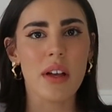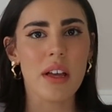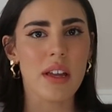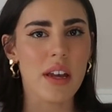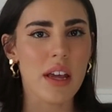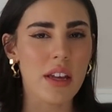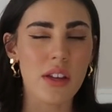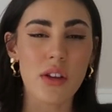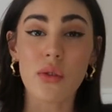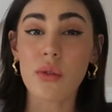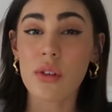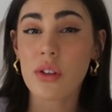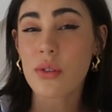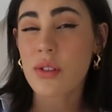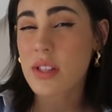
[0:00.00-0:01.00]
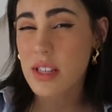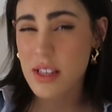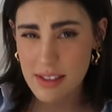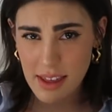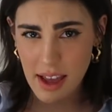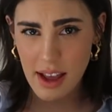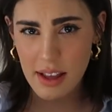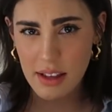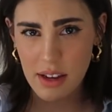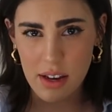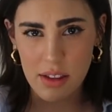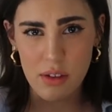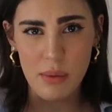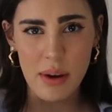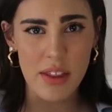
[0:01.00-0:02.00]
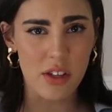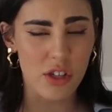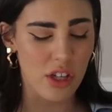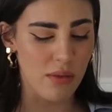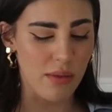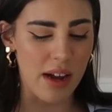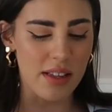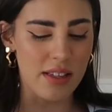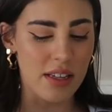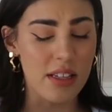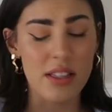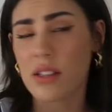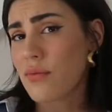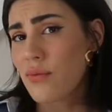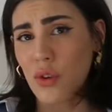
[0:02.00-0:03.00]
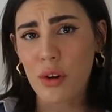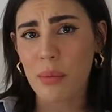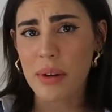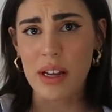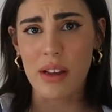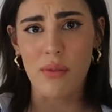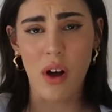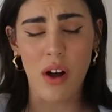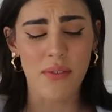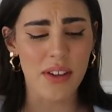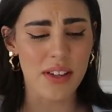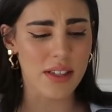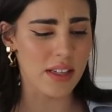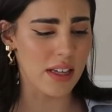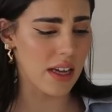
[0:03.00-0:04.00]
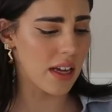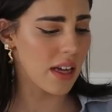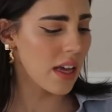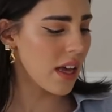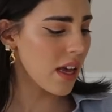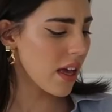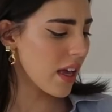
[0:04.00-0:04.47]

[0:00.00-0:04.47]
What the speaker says: and you'll see that in the way that she writes, and it's informative, obviously,